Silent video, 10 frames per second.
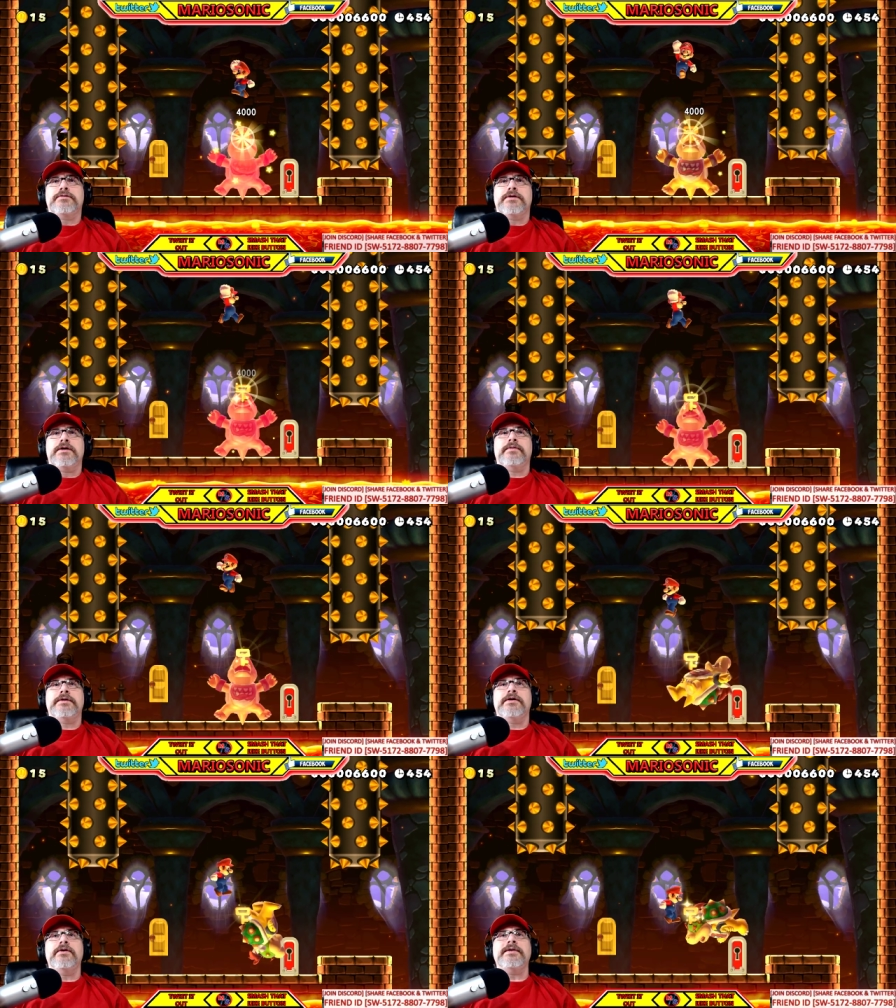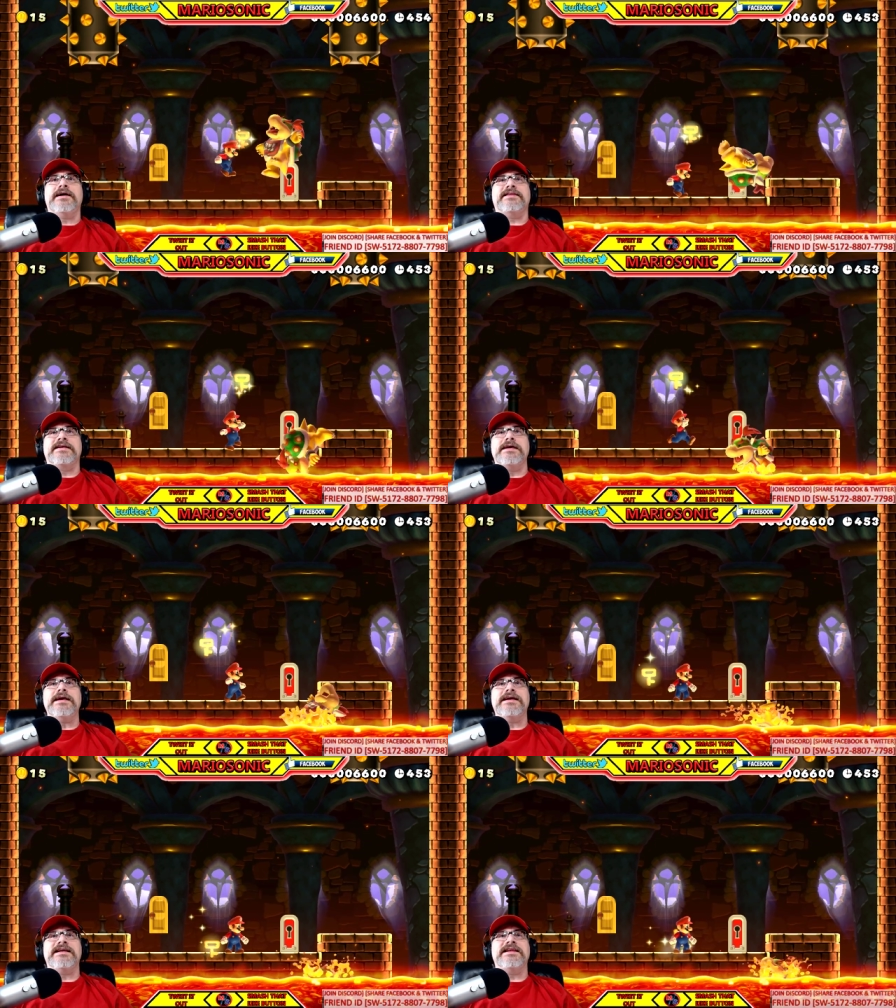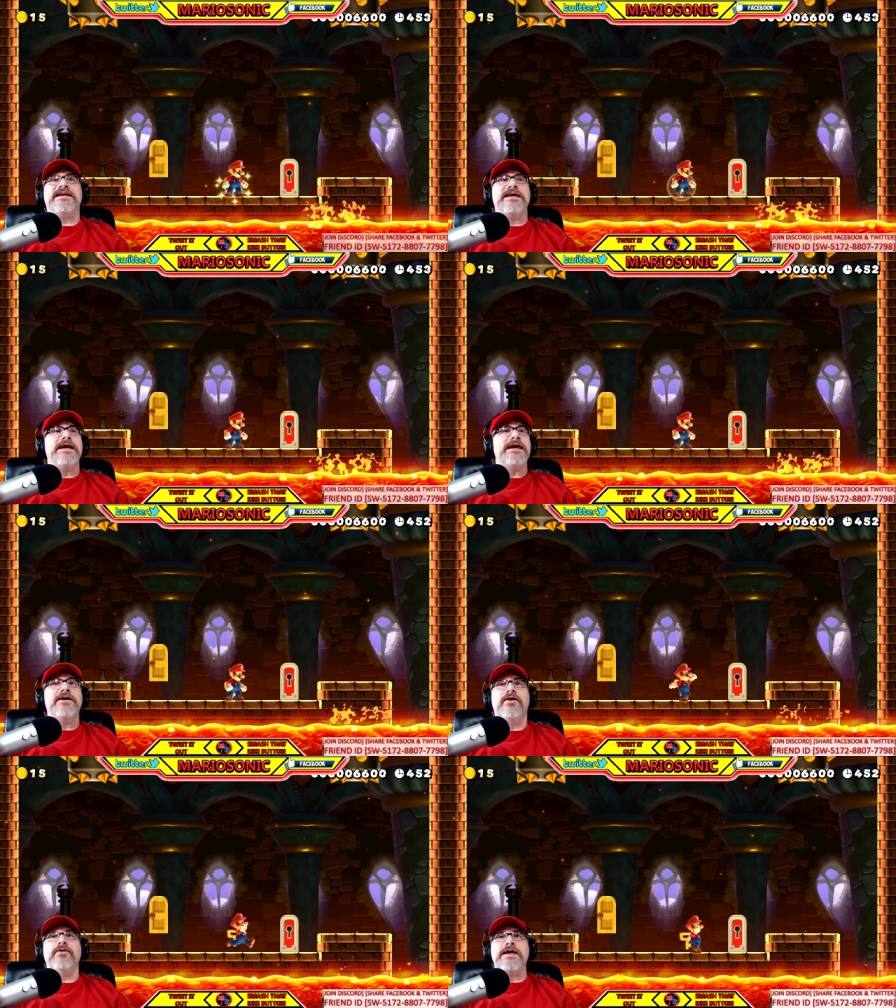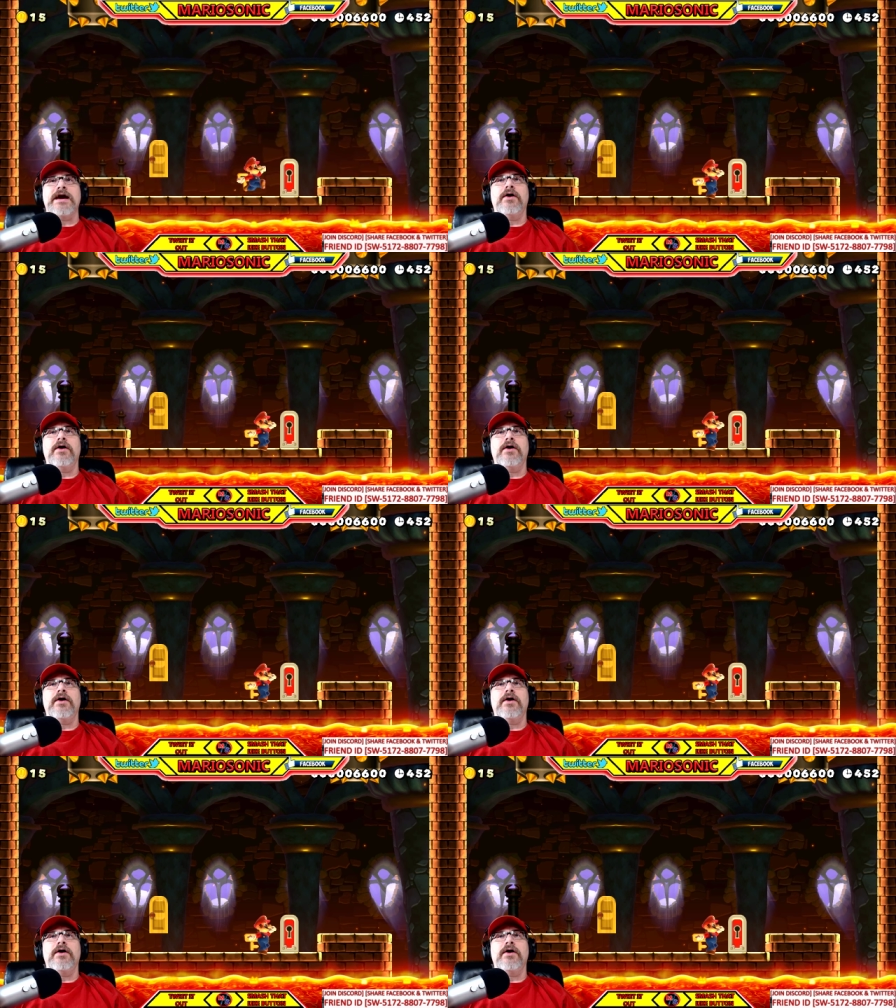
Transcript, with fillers: There we go. We got the key. Get the key. Oh, yeah.